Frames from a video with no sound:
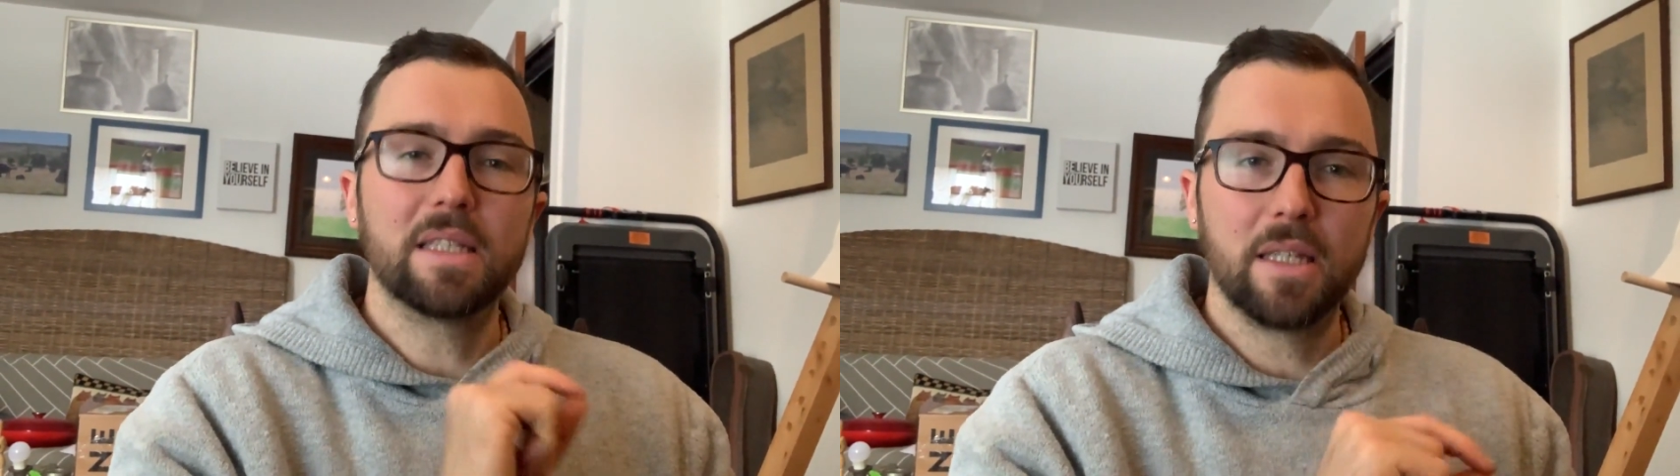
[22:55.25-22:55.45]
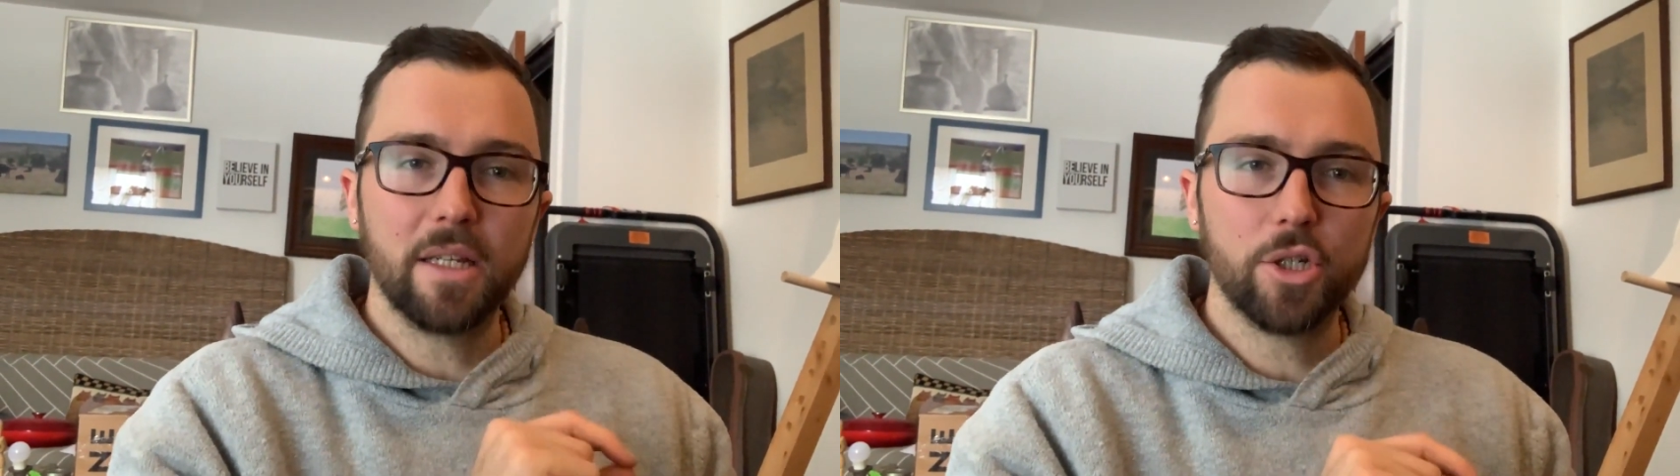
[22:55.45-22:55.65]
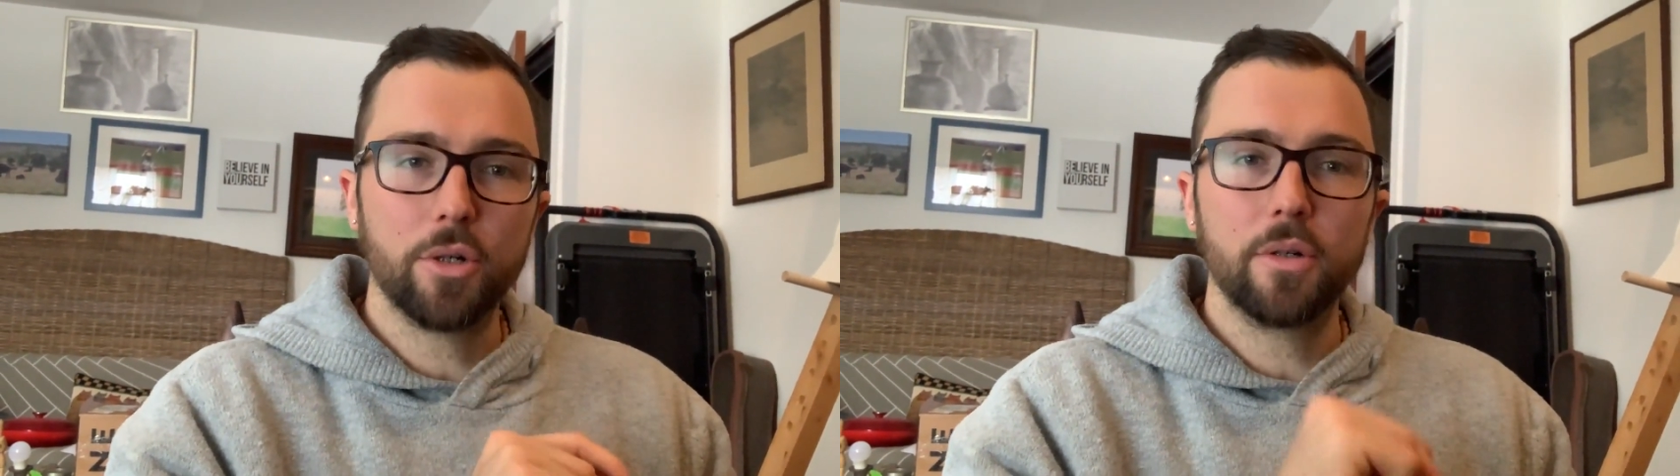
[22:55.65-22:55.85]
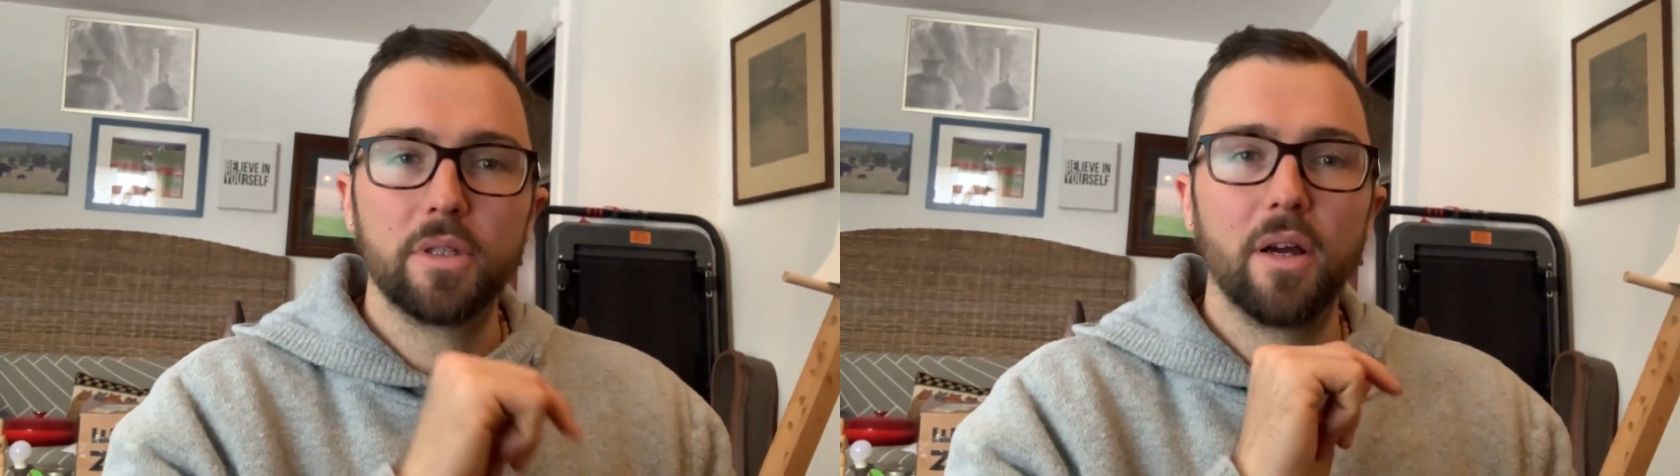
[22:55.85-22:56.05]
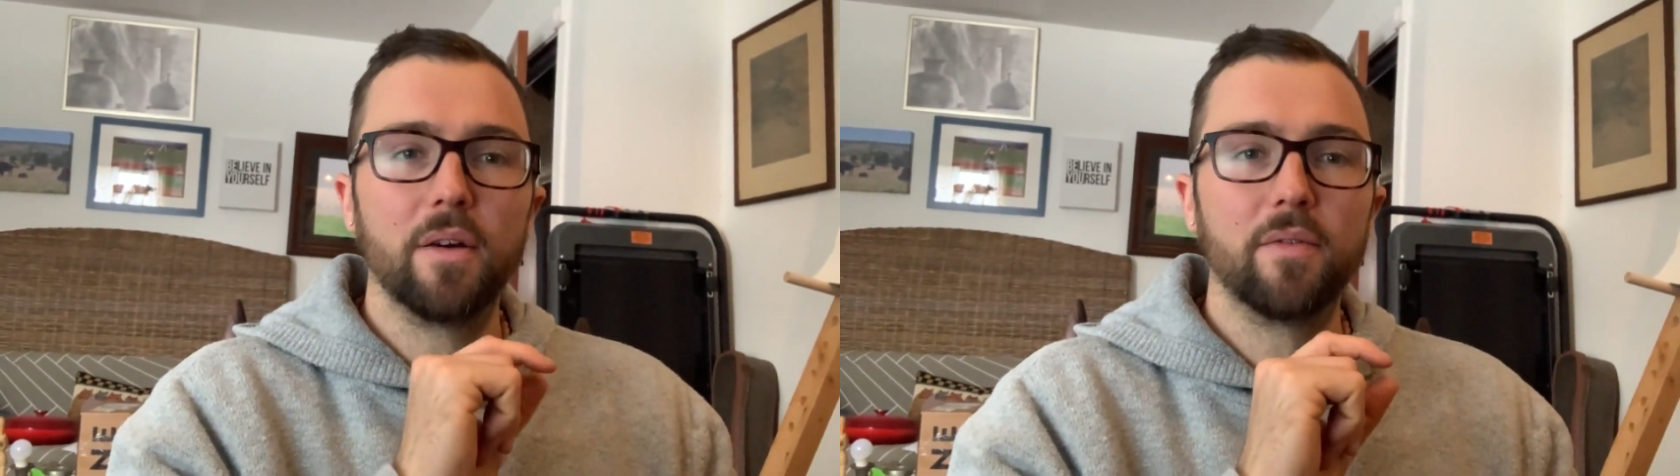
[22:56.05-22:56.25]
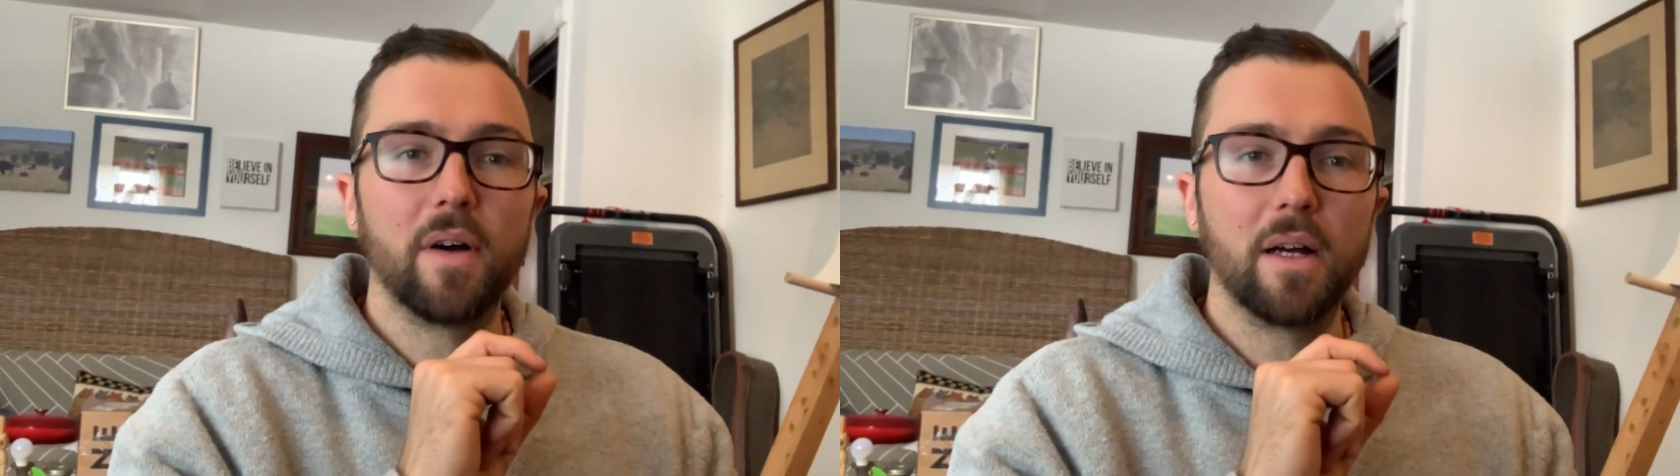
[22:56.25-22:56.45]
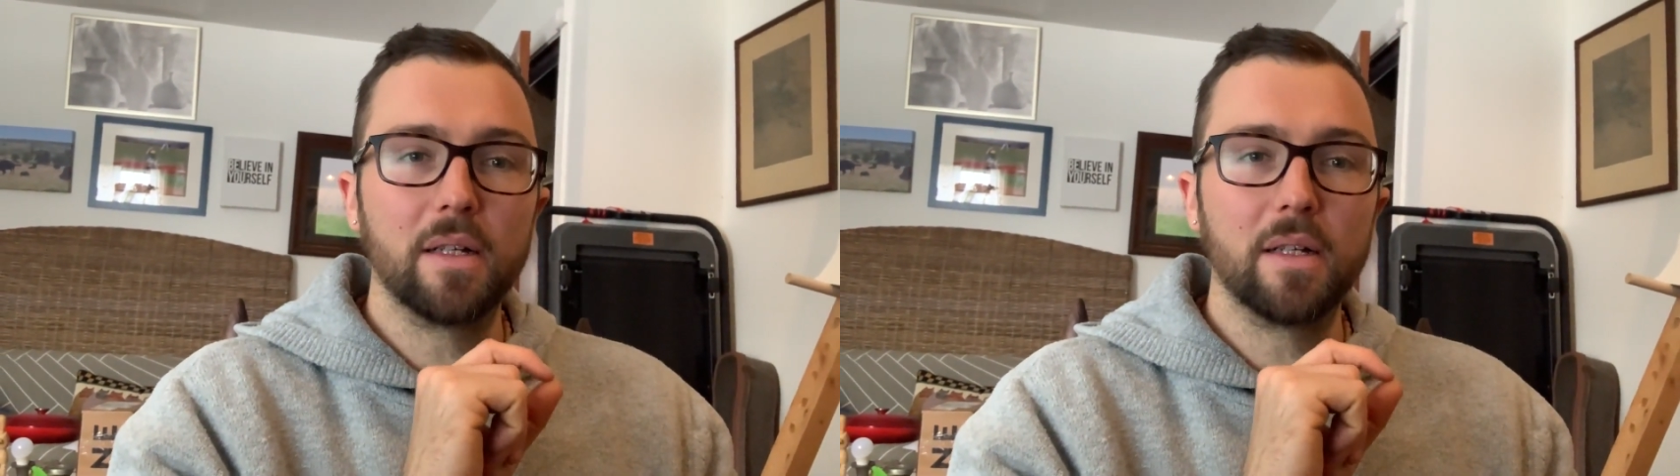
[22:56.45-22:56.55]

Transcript: signatures of